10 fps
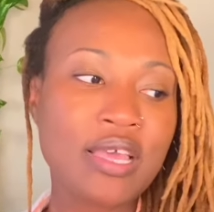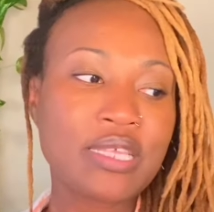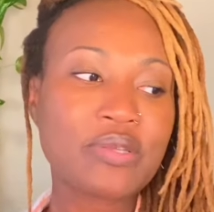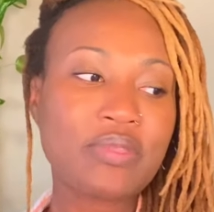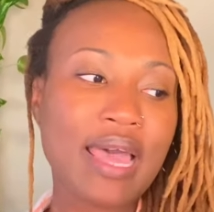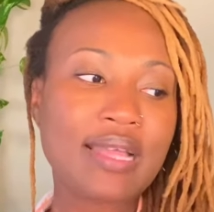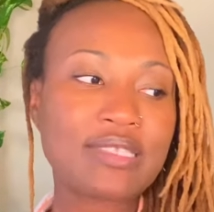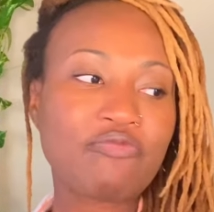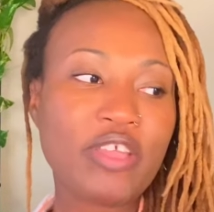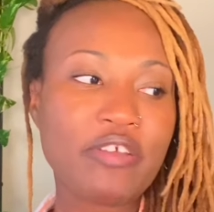So that's
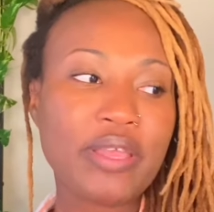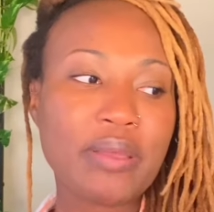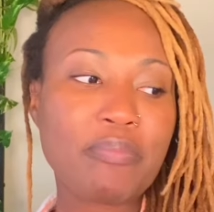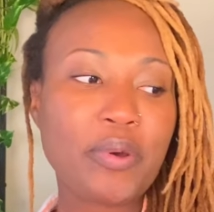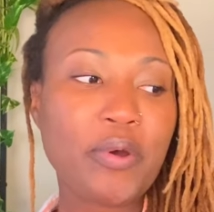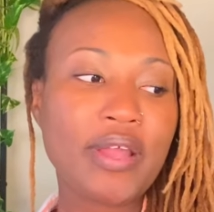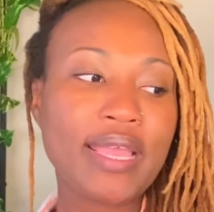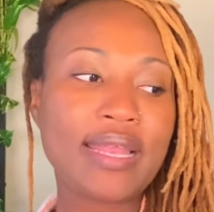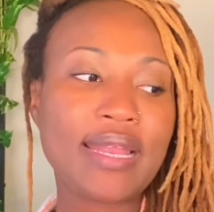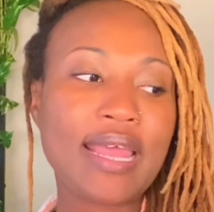very
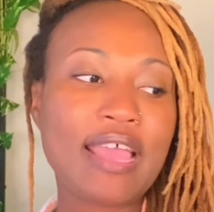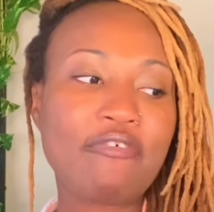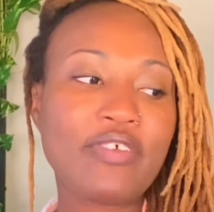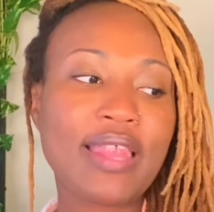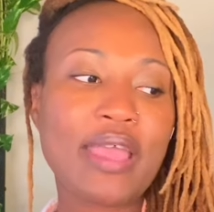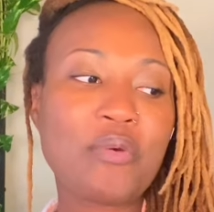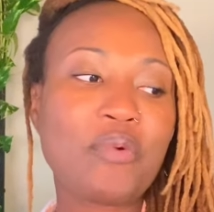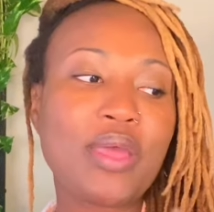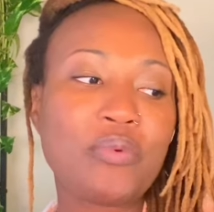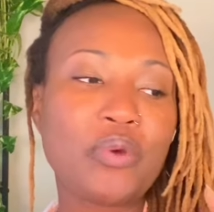important. And I feel like
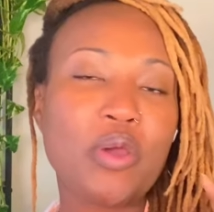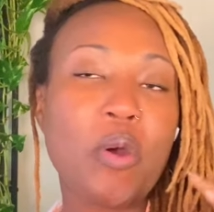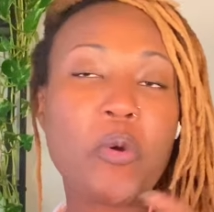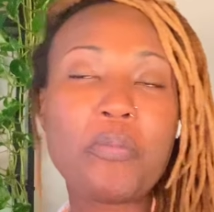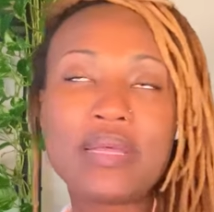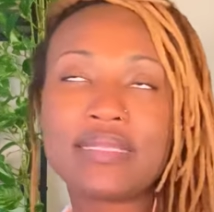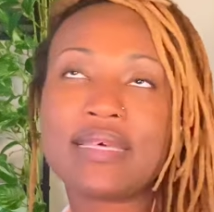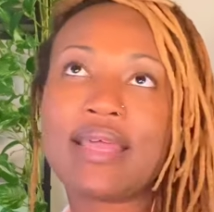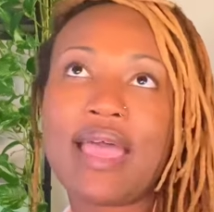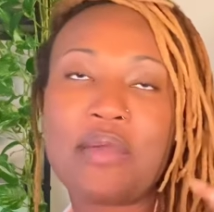when we're open to
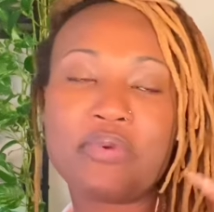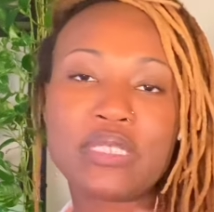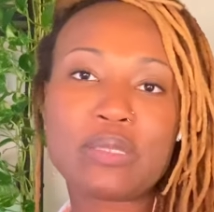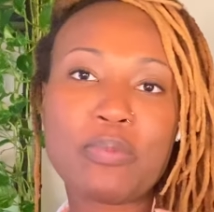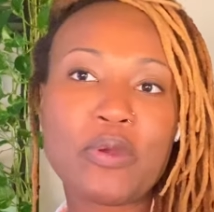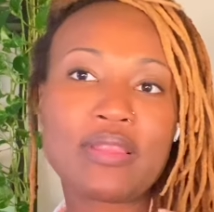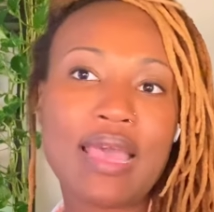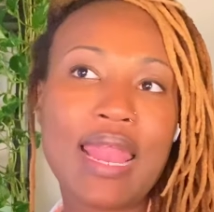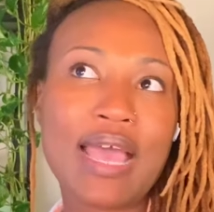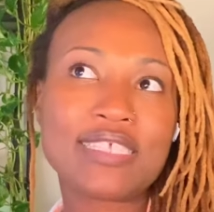that and we support
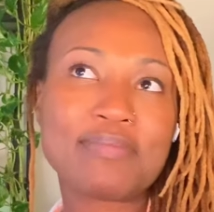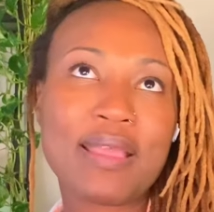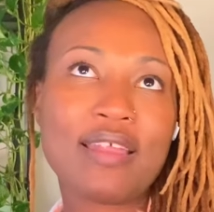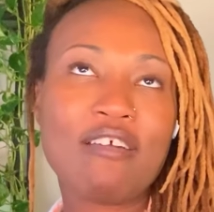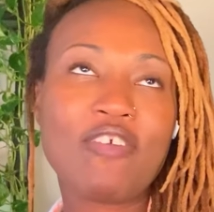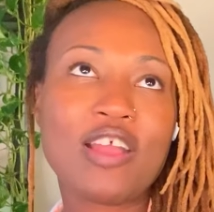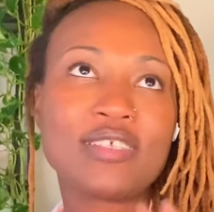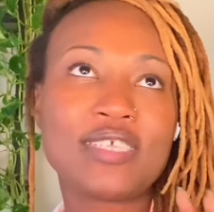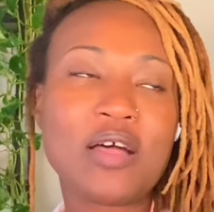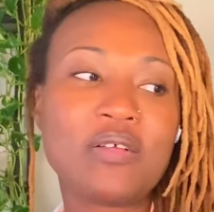that aspect of
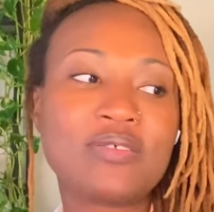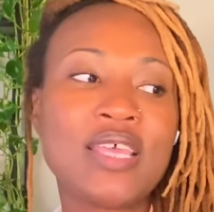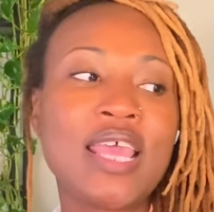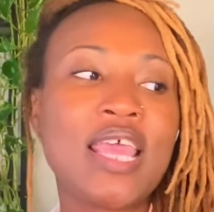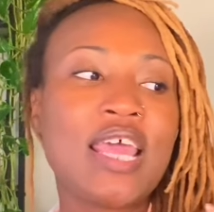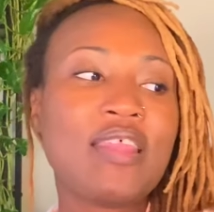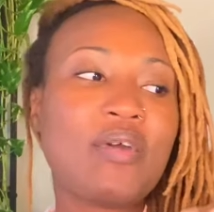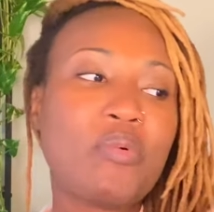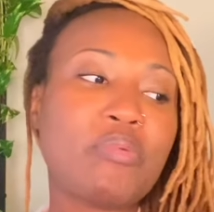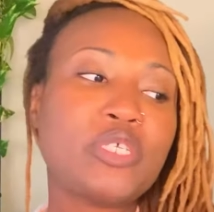ourselves,
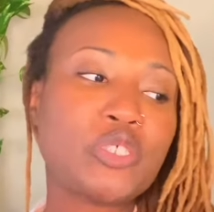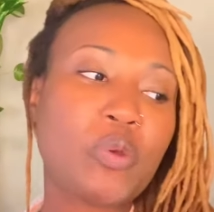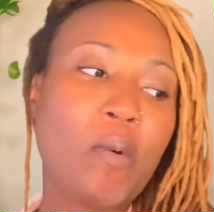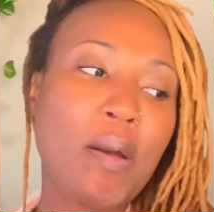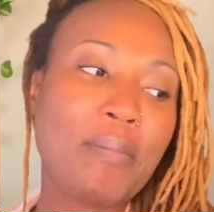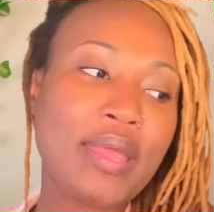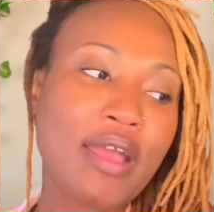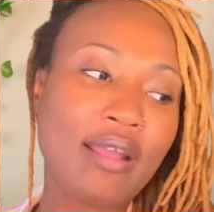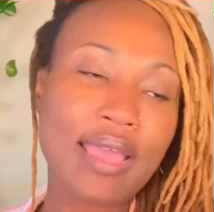then when we show up in our